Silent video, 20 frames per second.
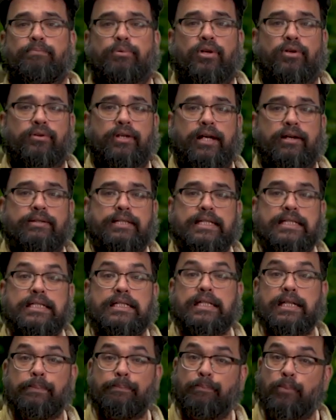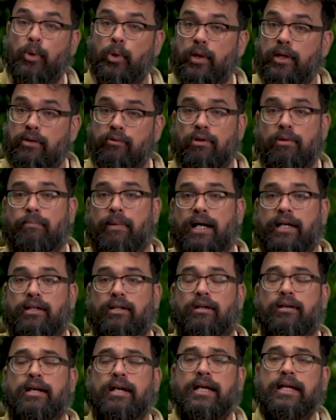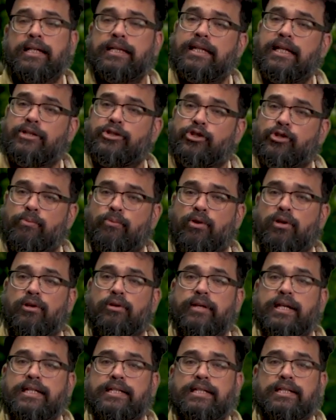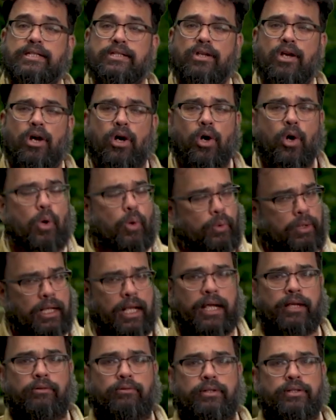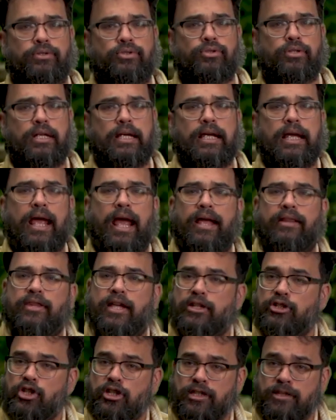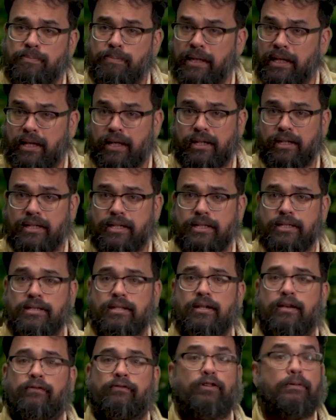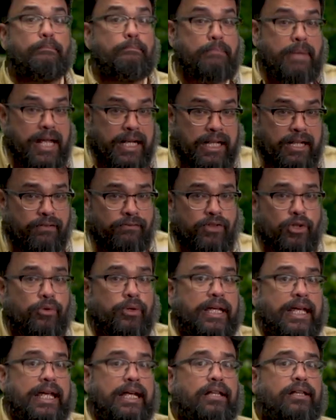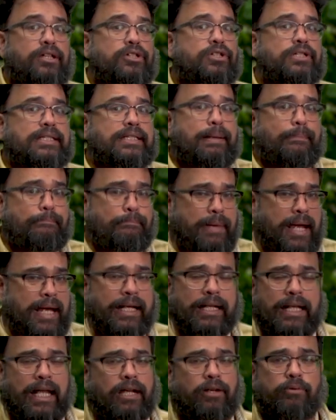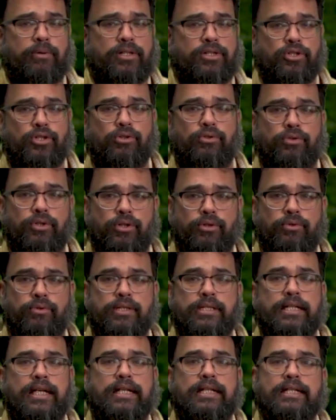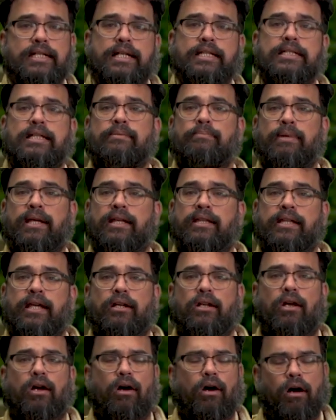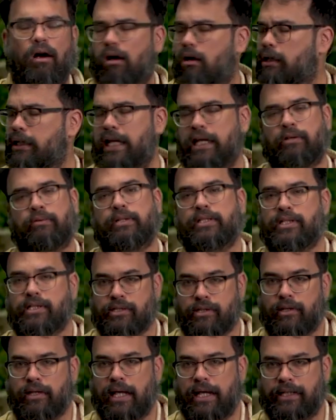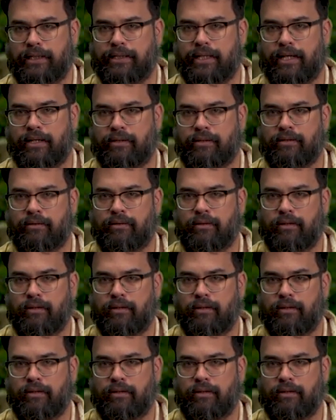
pronouns is an important reminder that Chamorro is its own language, and that just because For many of you, English is the main language you use. It doesn't mean that all languages are like that.